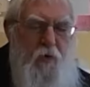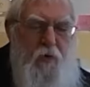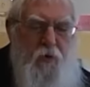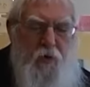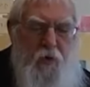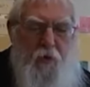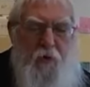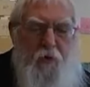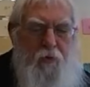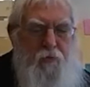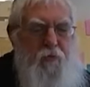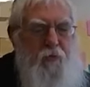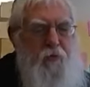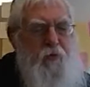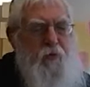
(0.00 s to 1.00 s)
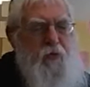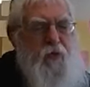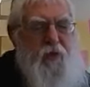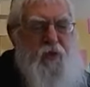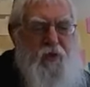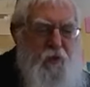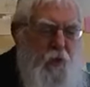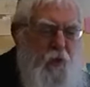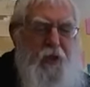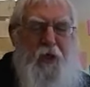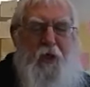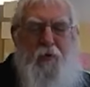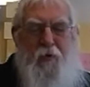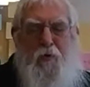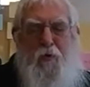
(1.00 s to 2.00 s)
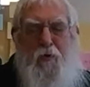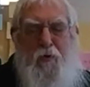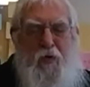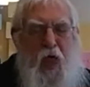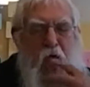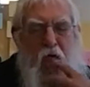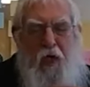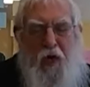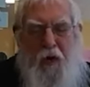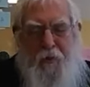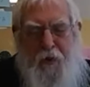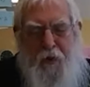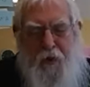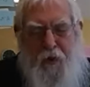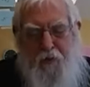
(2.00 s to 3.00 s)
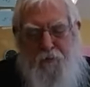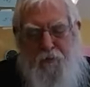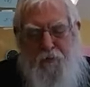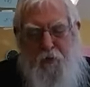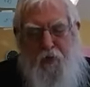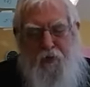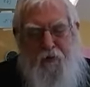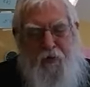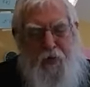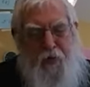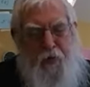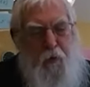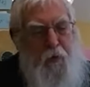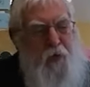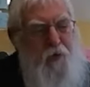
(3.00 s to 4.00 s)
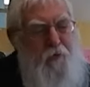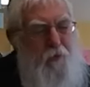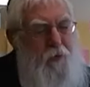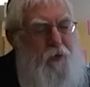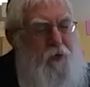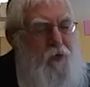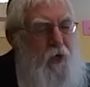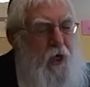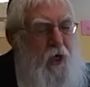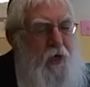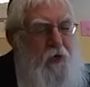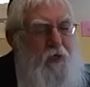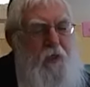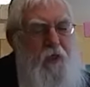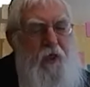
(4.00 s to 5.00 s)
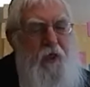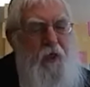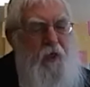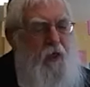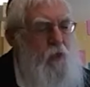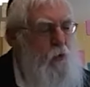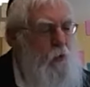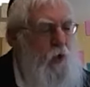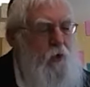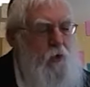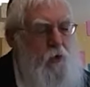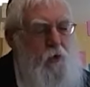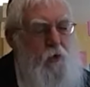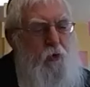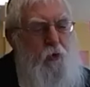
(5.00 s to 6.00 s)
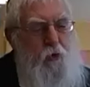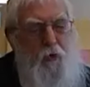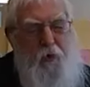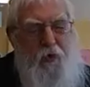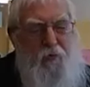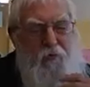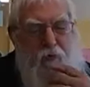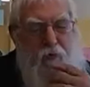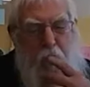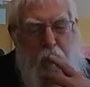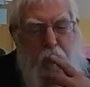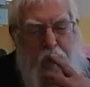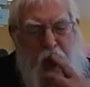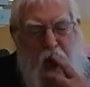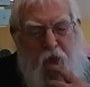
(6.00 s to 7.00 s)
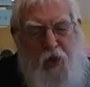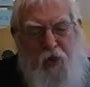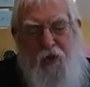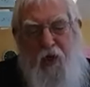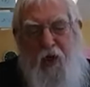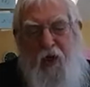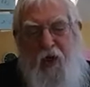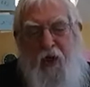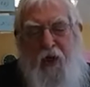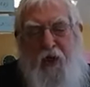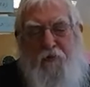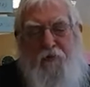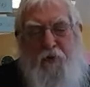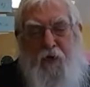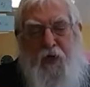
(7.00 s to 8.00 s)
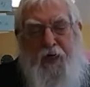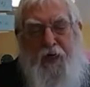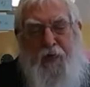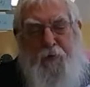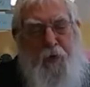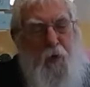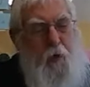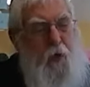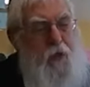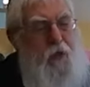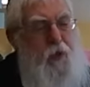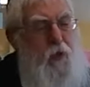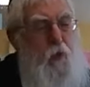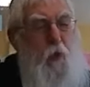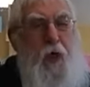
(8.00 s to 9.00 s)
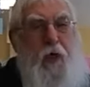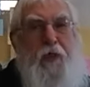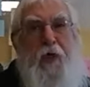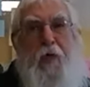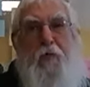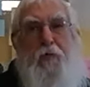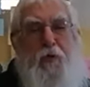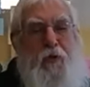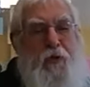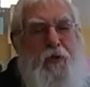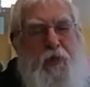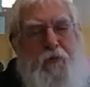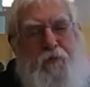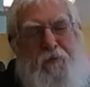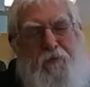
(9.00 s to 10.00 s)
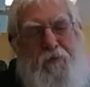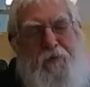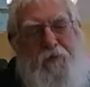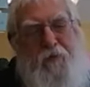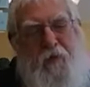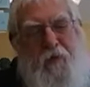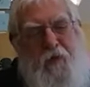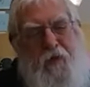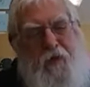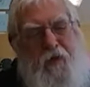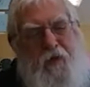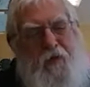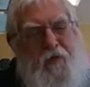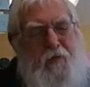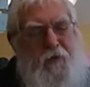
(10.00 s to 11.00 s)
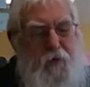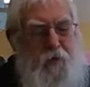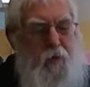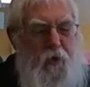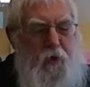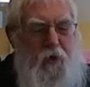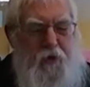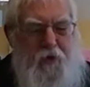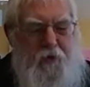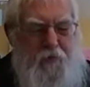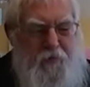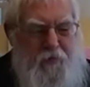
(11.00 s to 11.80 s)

So this is all Hebrew, and I'm going to confuse you. I'm going to read it from inside. It's one, two, three, four pages. If you can ask me a question, so why did I put it there? Good question.